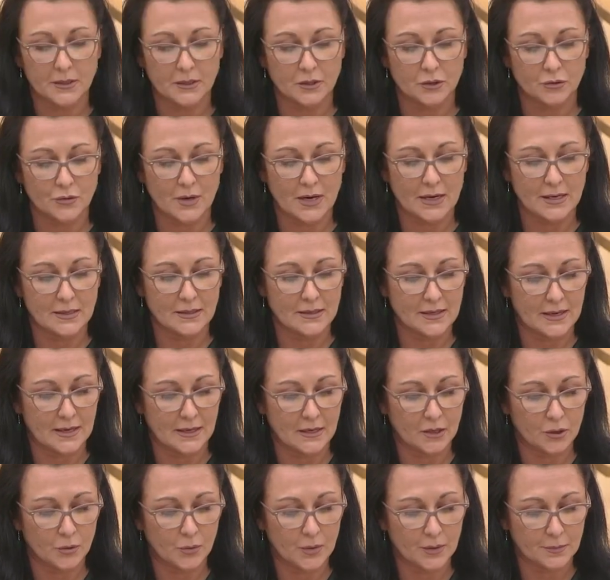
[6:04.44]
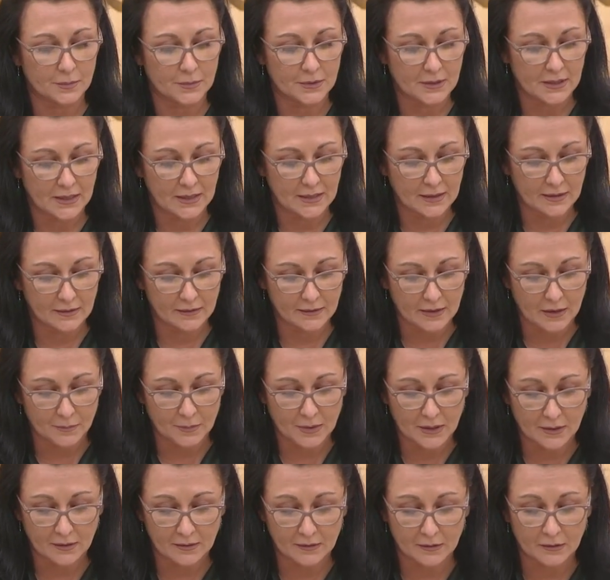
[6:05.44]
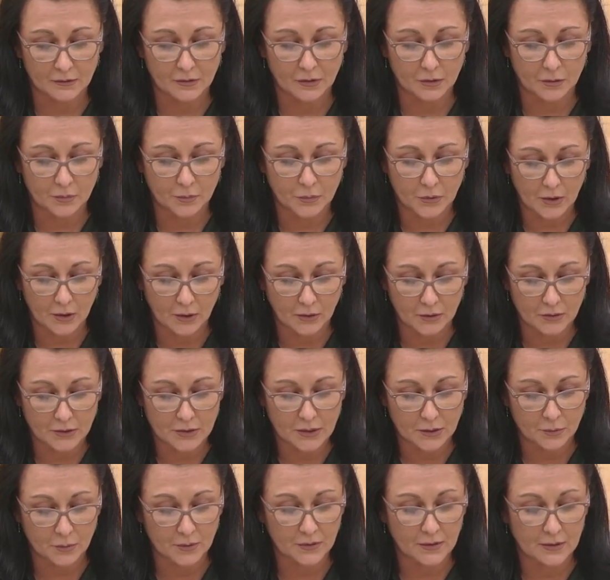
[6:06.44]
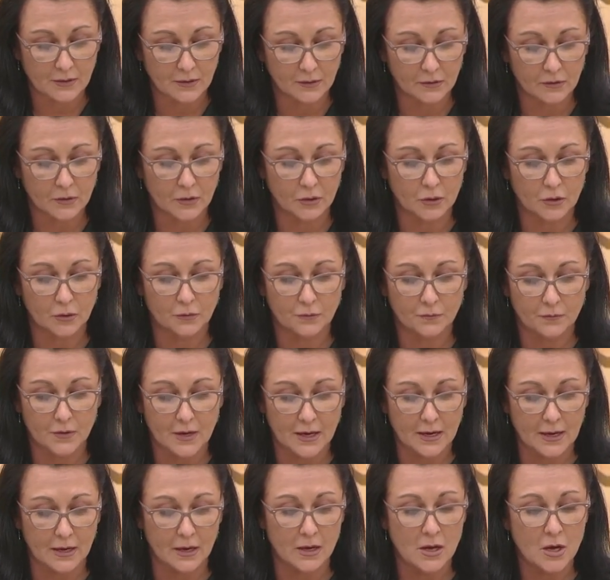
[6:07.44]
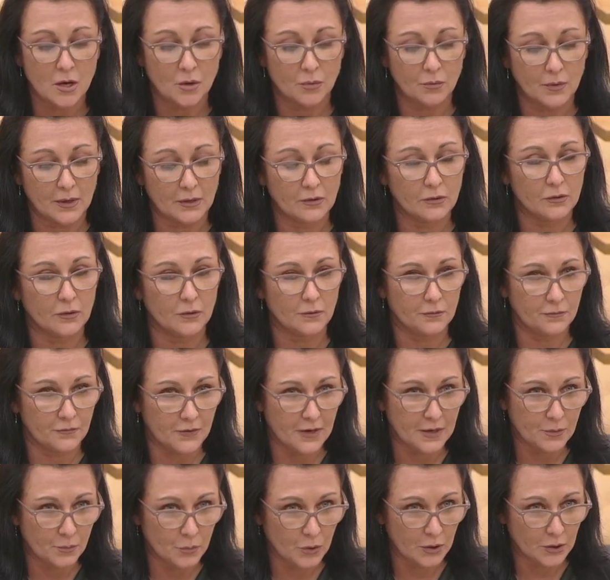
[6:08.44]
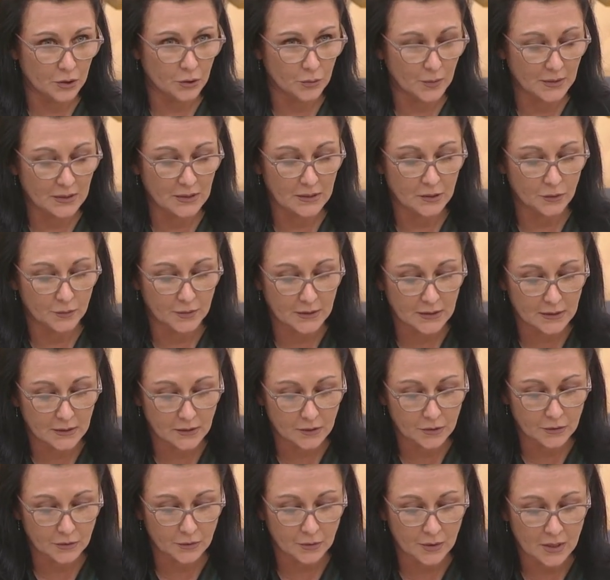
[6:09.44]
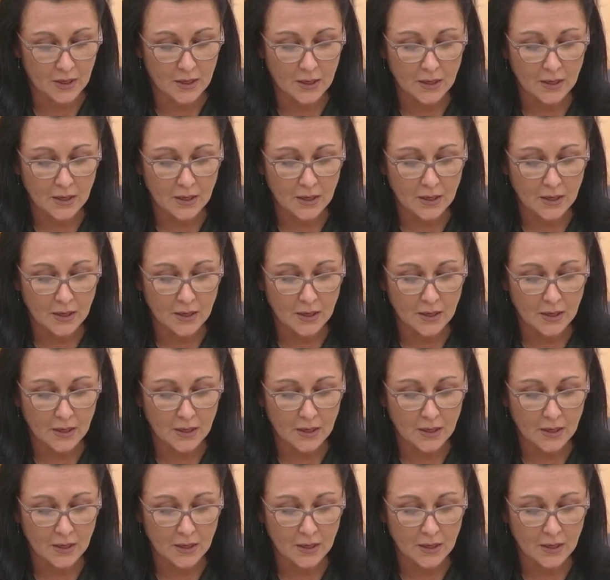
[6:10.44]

trained and equipped is a ministerial priority within the Scottish Fire Rescue Framework 2022.